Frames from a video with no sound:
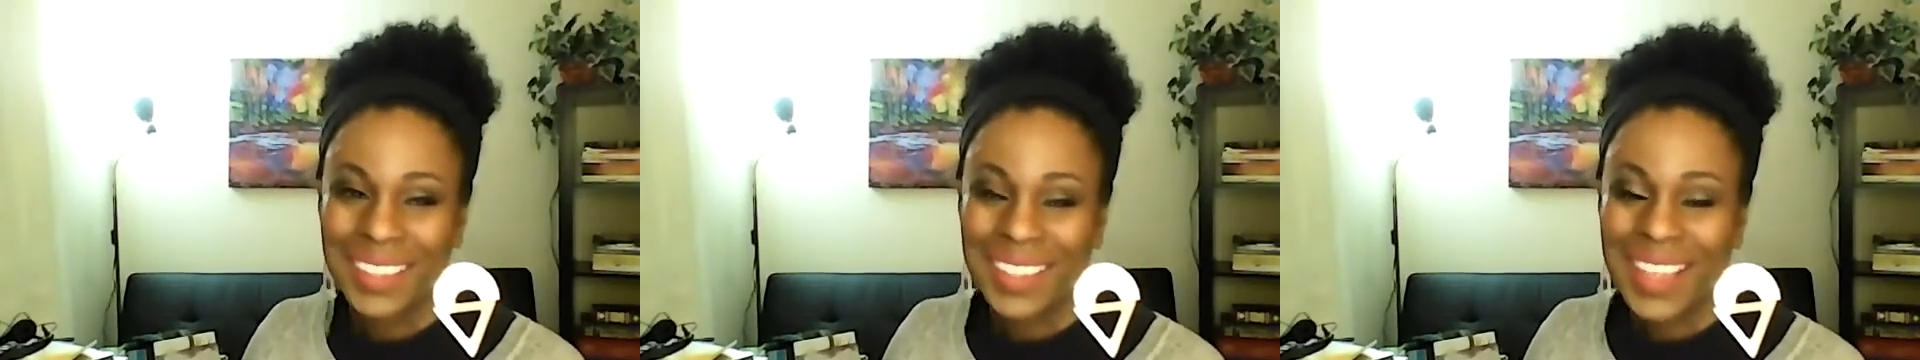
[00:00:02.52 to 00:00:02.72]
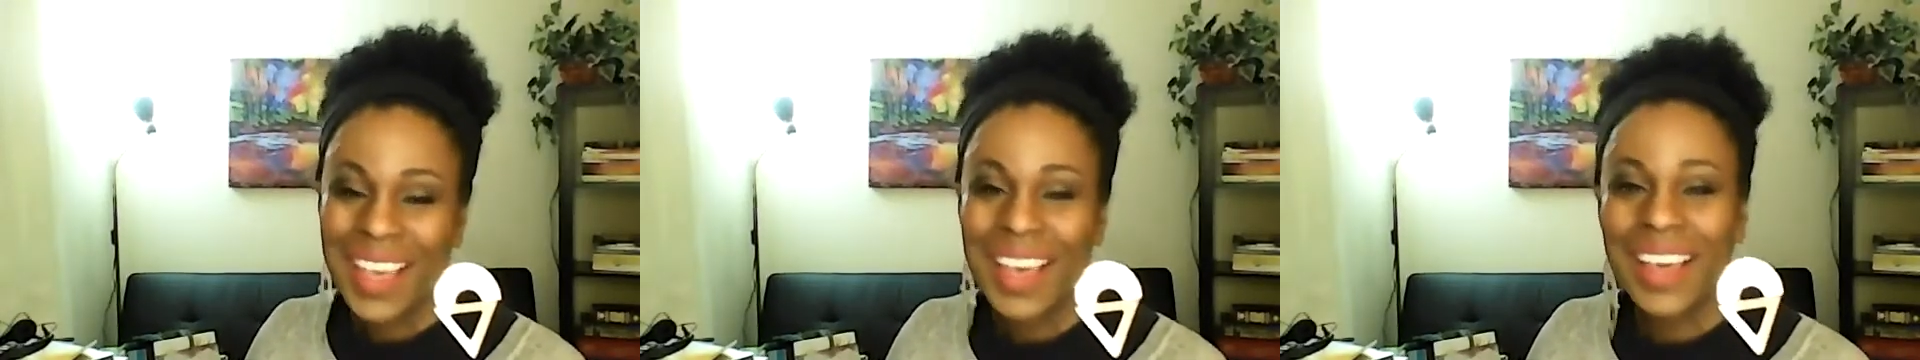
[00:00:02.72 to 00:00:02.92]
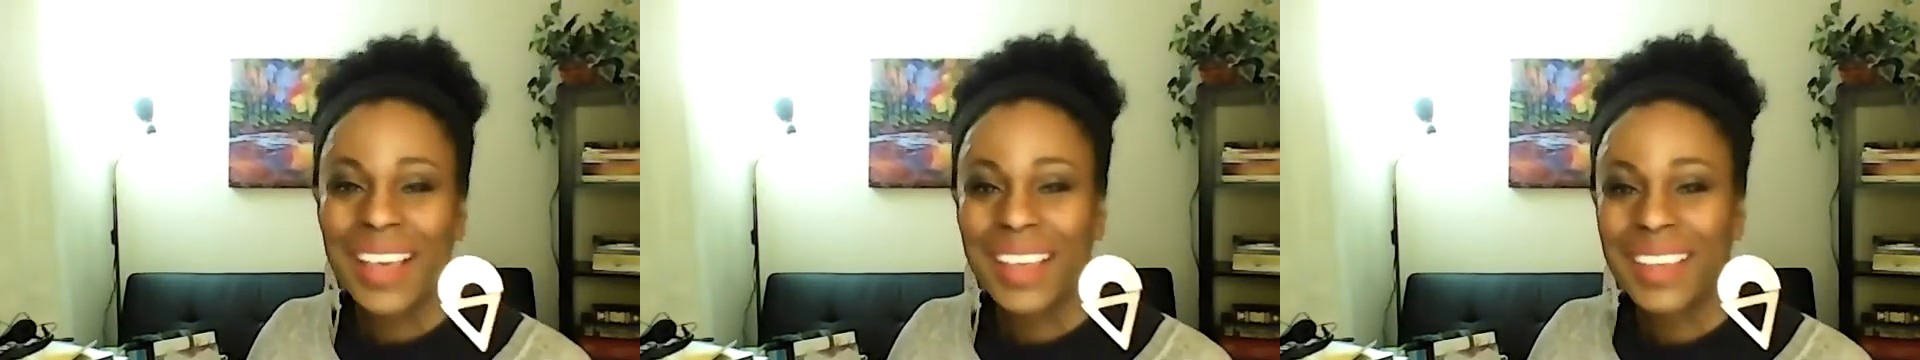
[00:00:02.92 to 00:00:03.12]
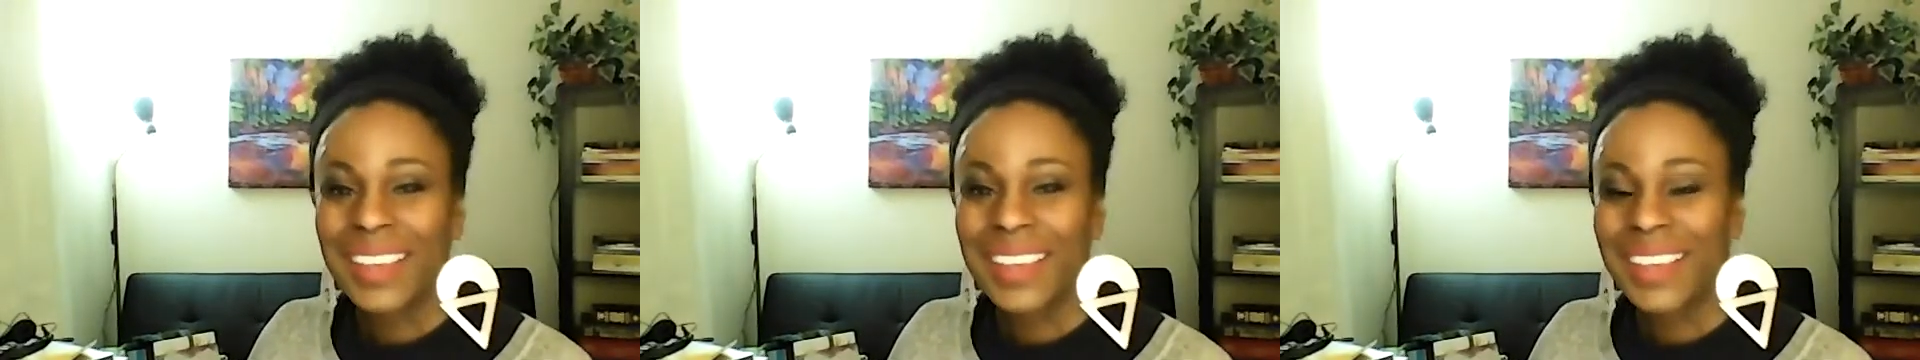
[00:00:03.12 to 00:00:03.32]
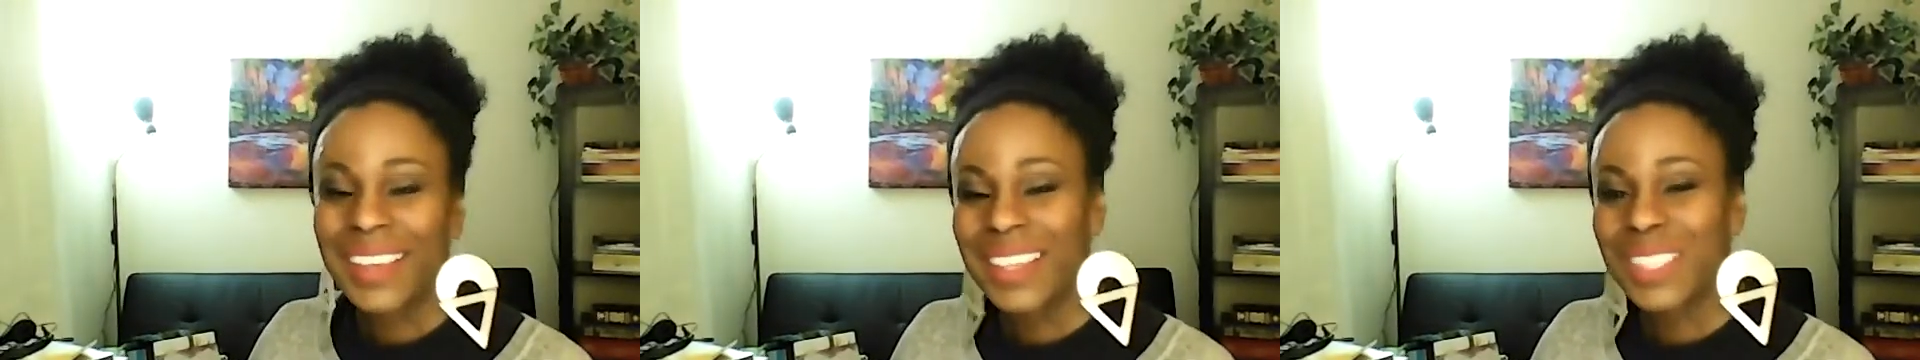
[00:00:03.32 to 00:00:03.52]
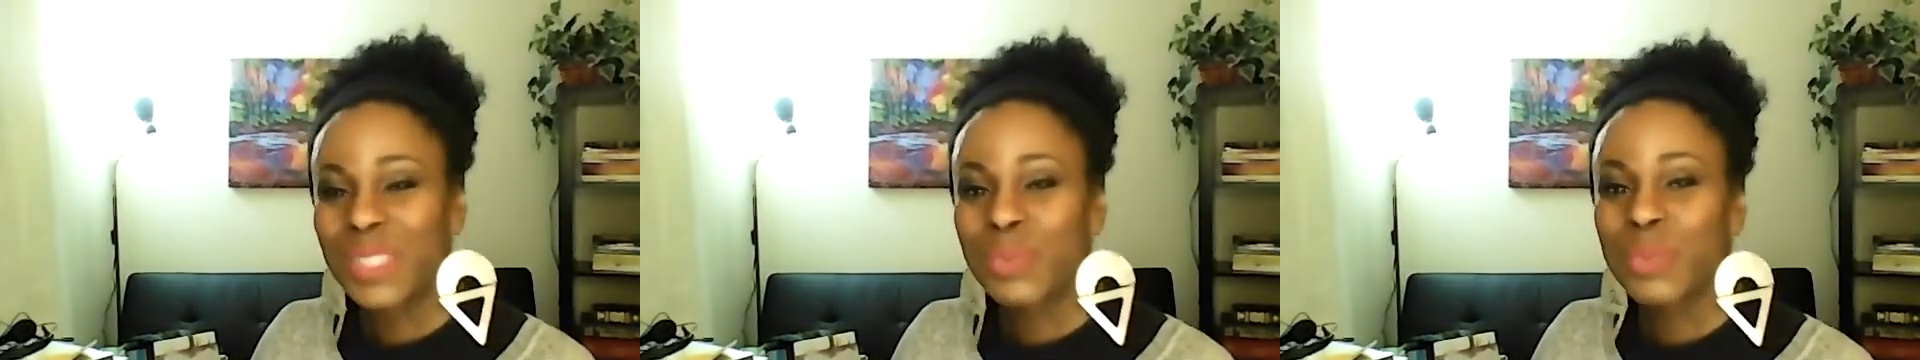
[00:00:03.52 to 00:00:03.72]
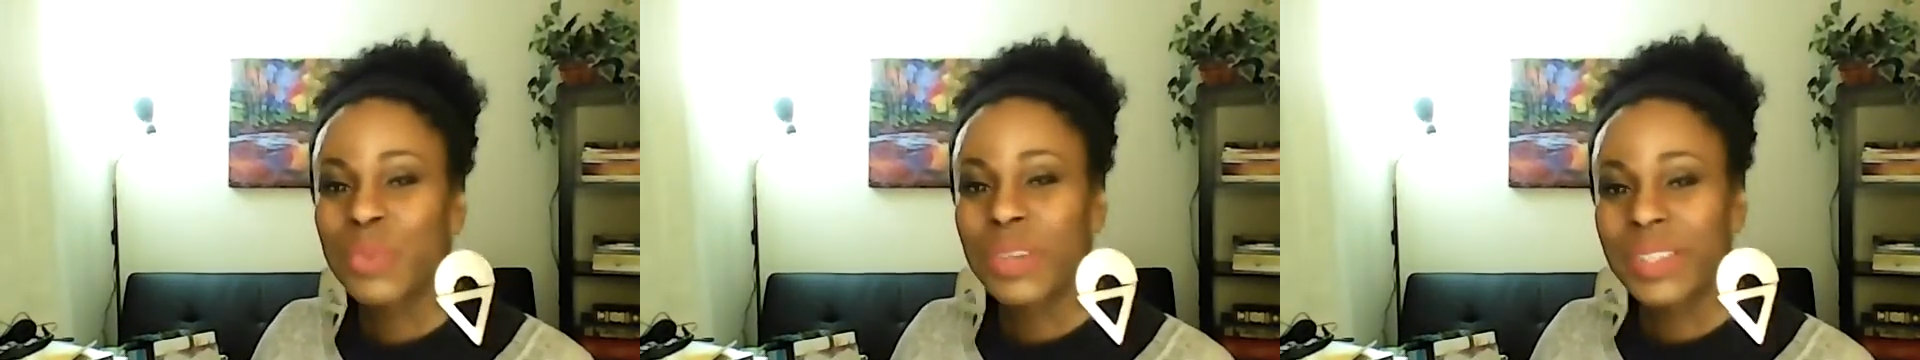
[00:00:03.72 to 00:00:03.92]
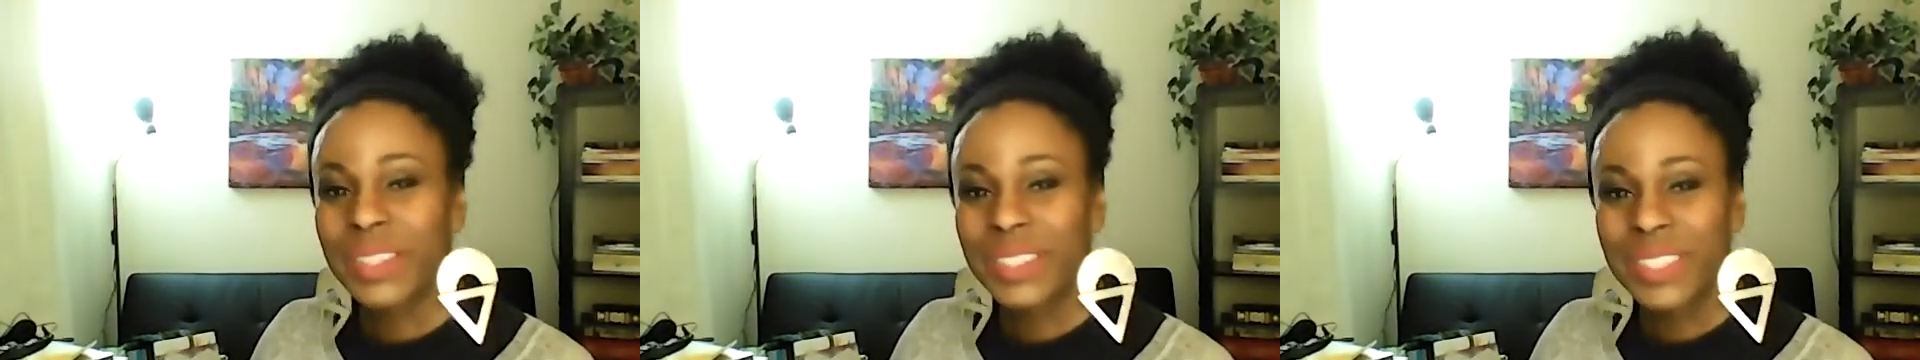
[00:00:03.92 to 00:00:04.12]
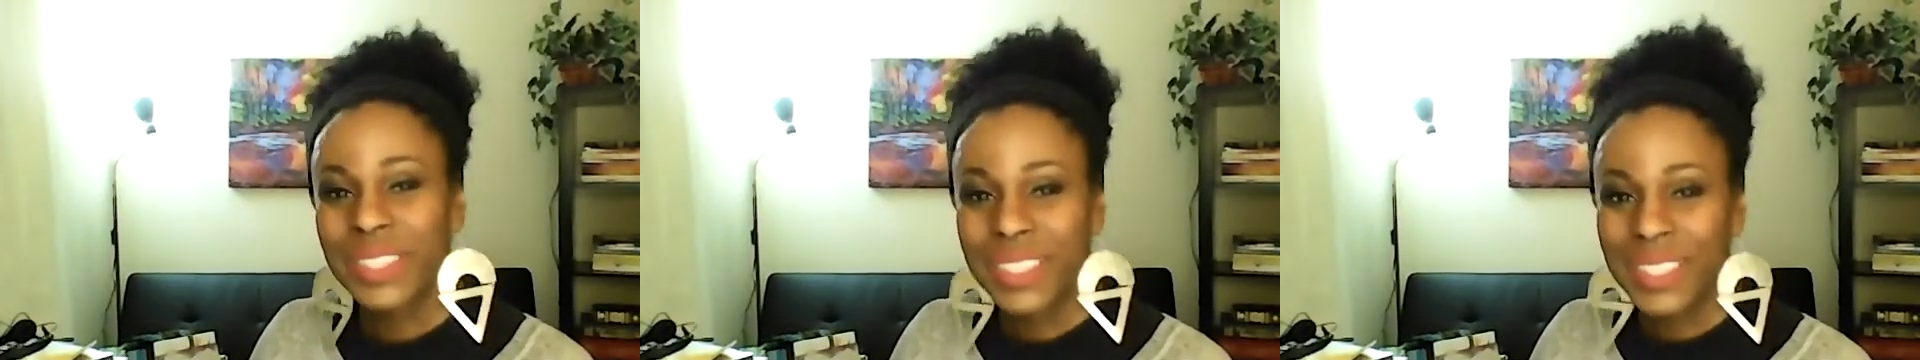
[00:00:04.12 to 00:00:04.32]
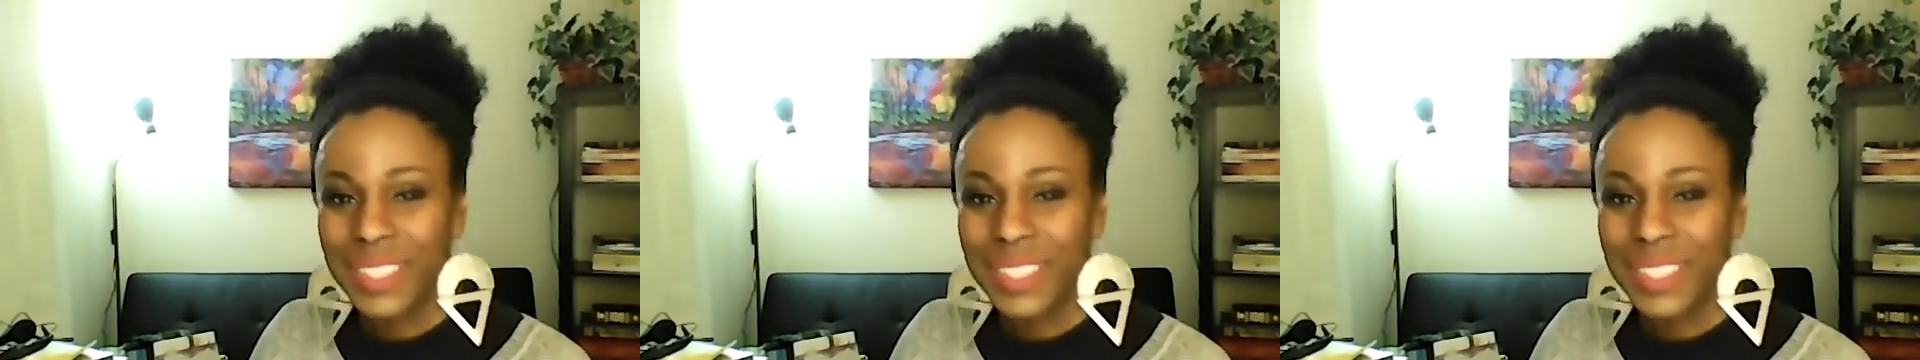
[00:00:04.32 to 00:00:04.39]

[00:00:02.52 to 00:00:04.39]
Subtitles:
Hi, it's Brenda D.